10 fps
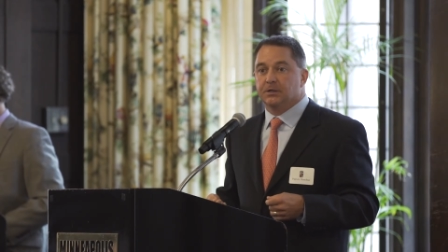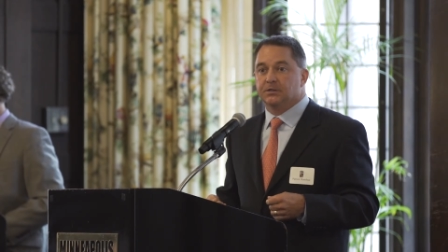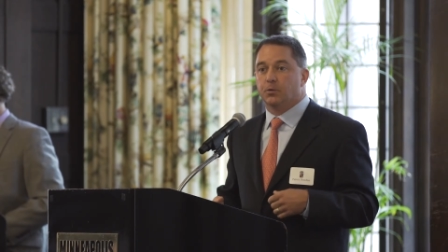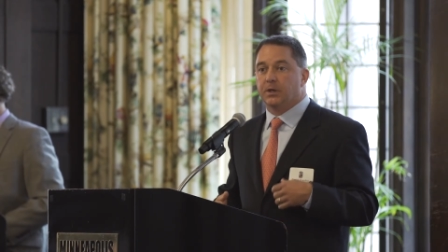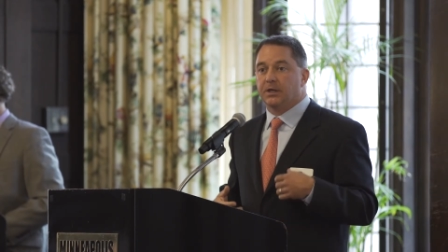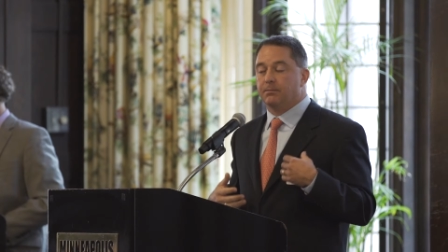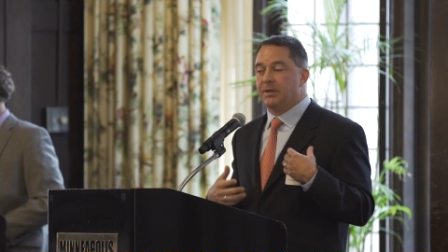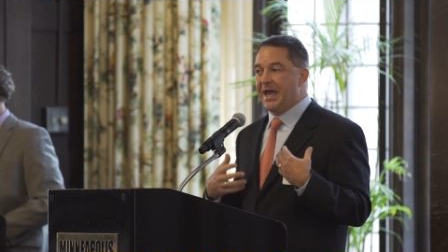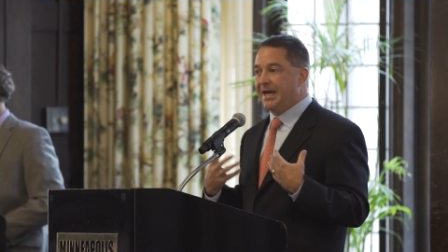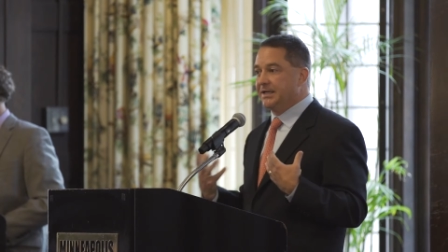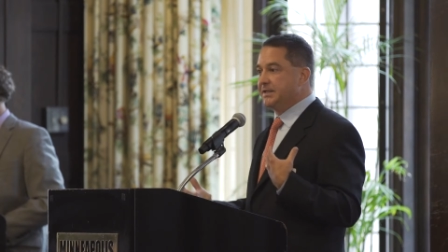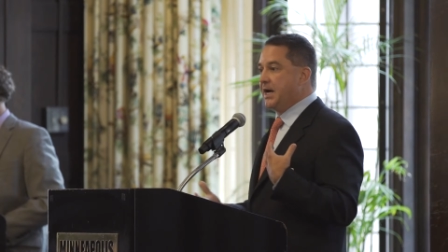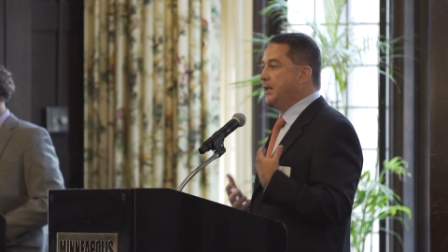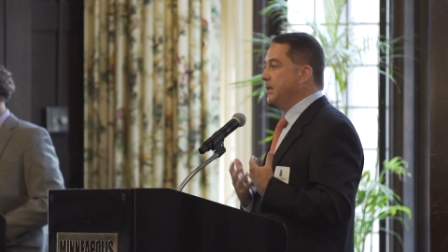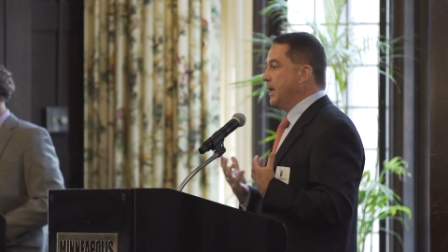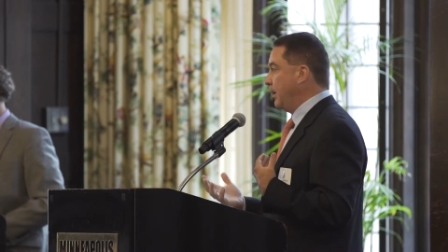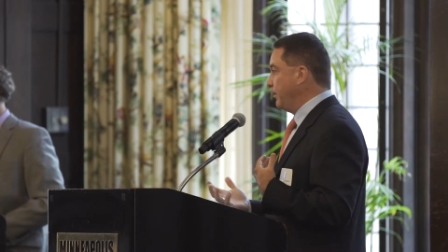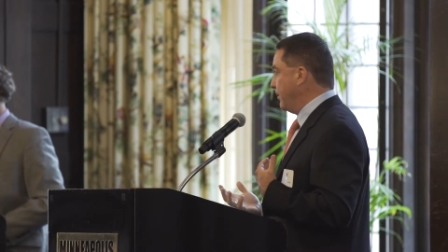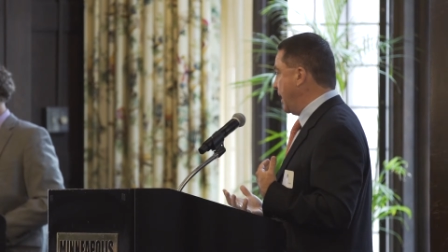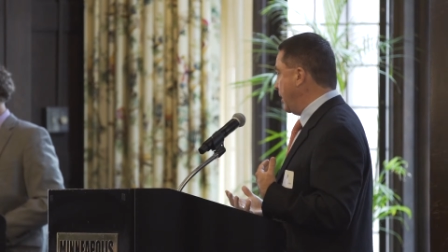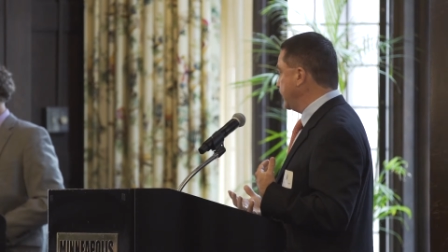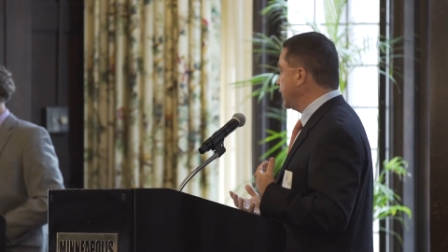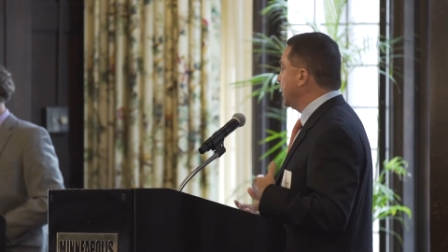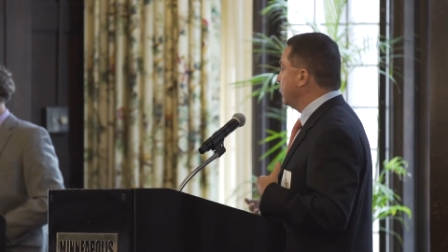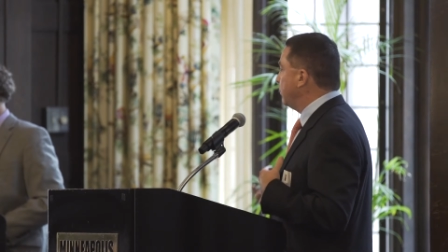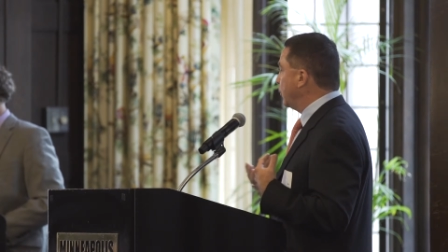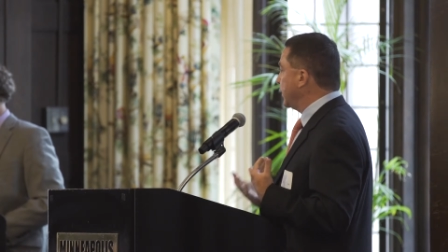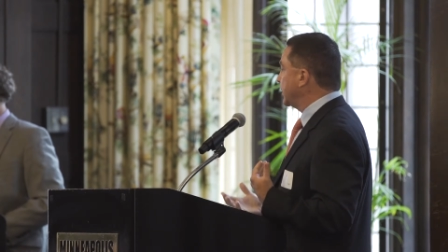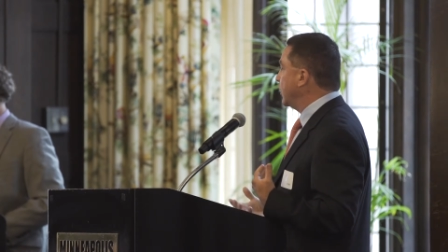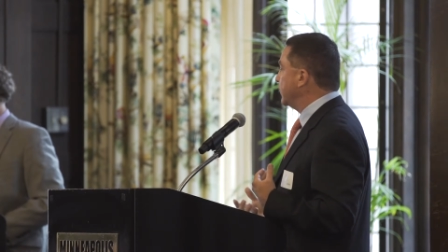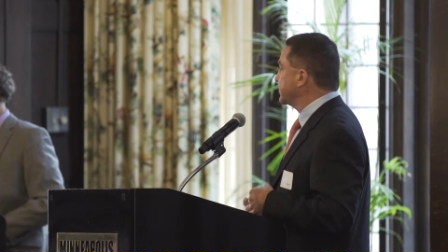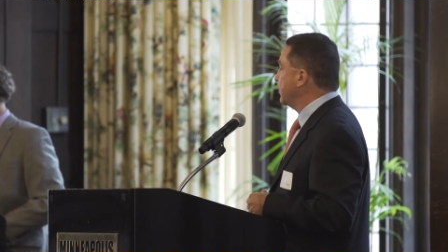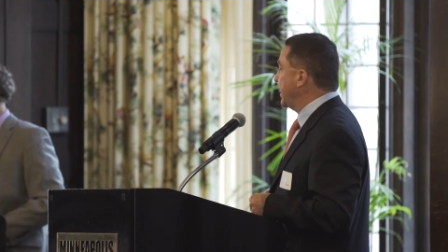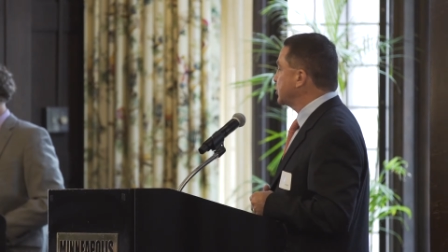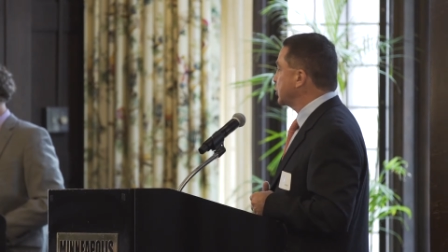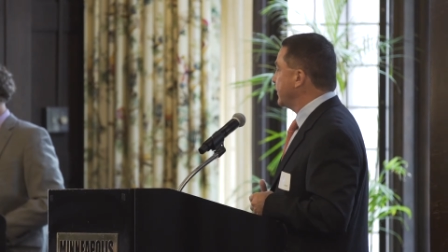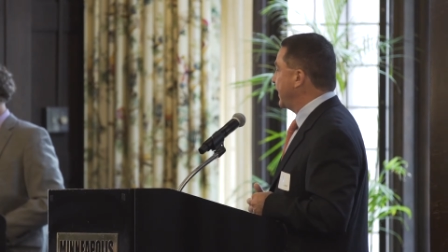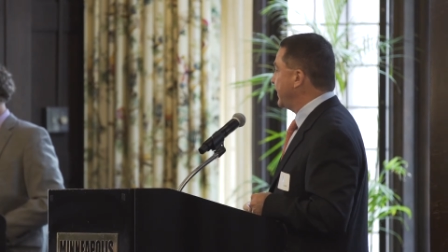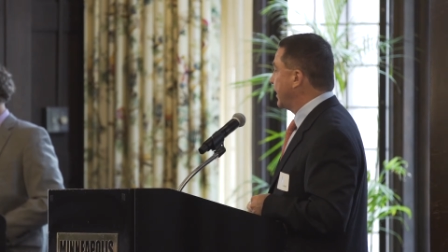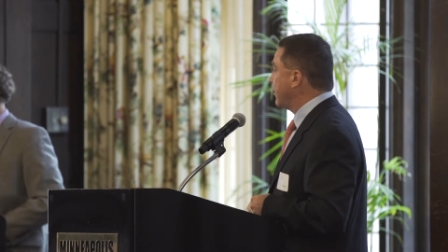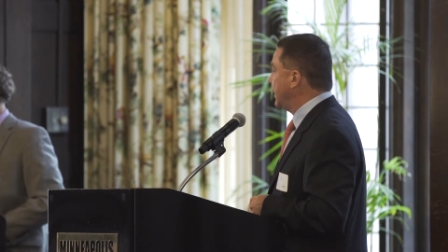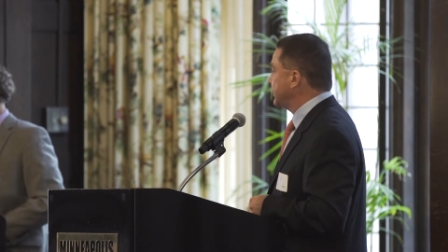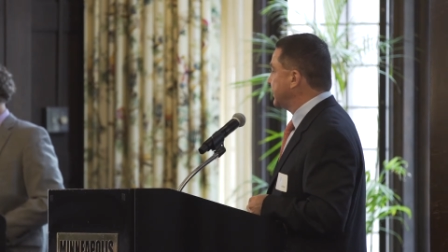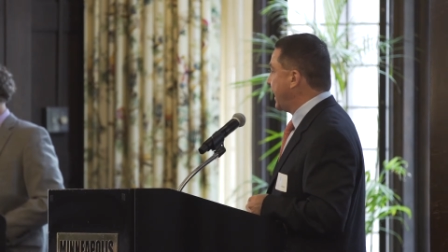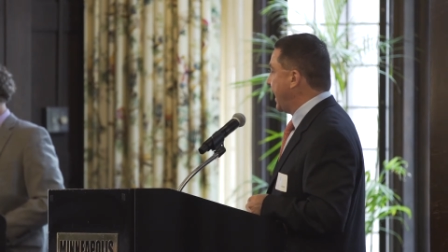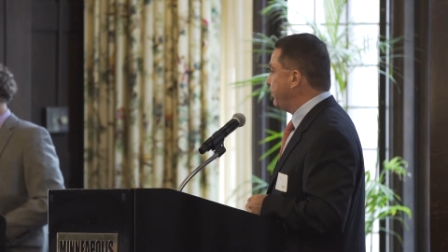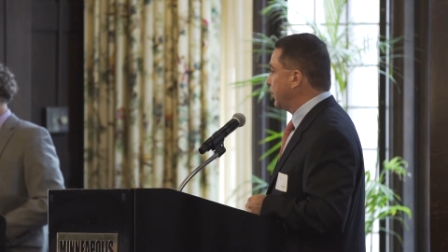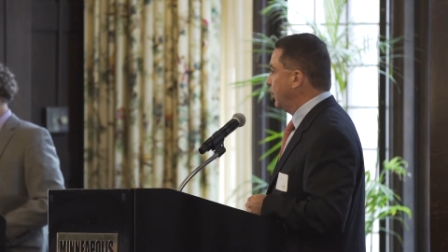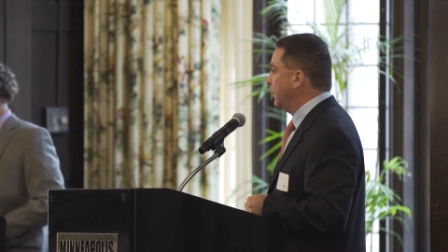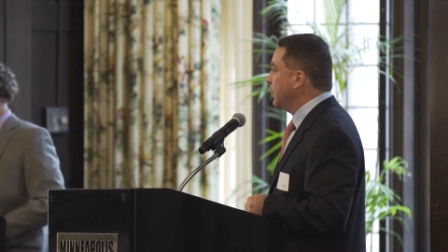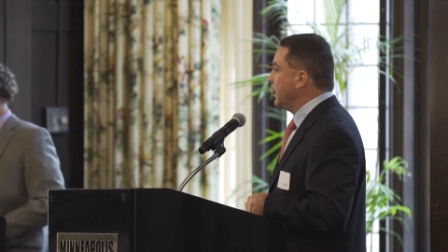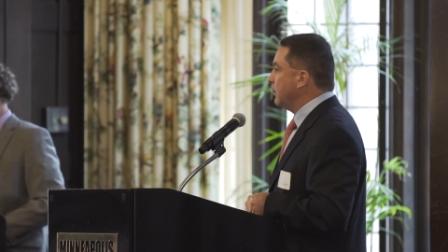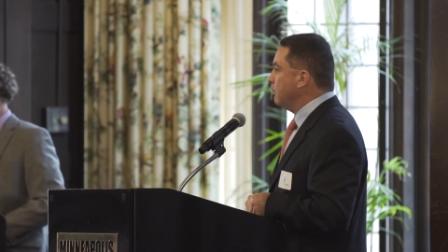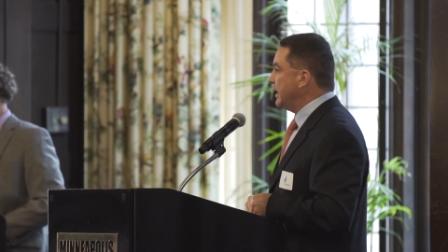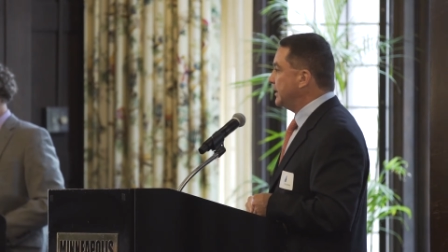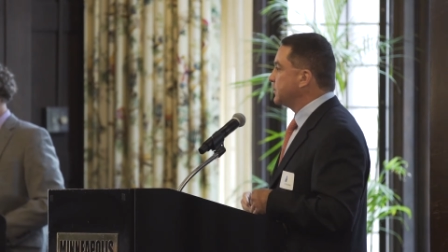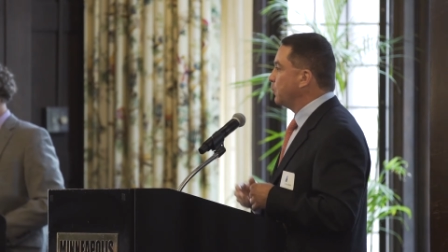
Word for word: So we can be hands on to help them out, but we can also make sure that that cost of capital meets